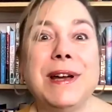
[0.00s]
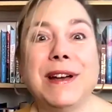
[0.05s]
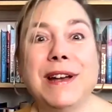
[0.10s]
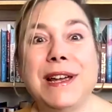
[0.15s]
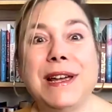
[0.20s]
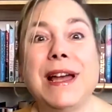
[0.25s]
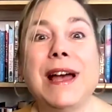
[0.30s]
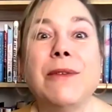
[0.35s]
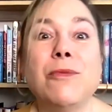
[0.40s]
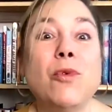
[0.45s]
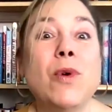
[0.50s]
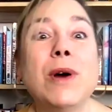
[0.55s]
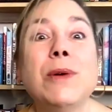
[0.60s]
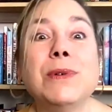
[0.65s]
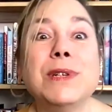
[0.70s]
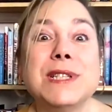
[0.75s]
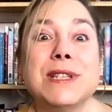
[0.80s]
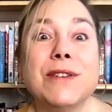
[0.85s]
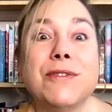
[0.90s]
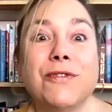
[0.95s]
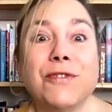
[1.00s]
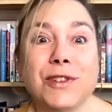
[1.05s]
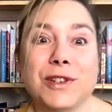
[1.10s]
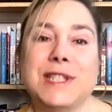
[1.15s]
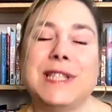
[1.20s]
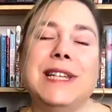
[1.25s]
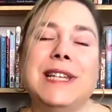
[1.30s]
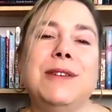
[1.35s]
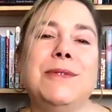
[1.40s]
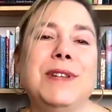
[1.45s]
Perry," what was the
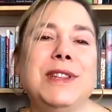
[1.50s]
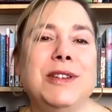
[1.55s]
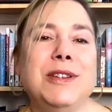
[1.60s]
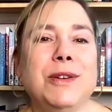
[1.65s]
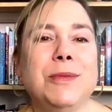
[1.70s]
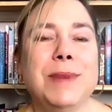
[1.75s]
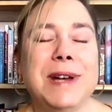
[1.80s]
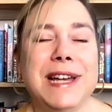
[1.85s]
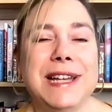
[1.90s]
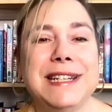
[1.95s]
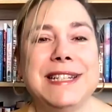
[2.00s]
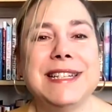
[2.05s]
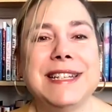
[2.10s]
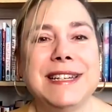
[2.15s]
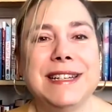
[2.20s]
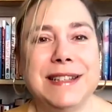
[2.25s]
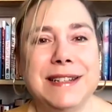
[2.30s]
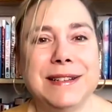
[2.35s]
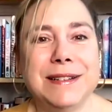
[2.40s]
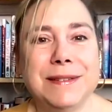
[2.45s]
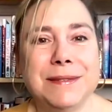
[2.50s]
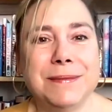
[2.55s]
first thing that went through your mind?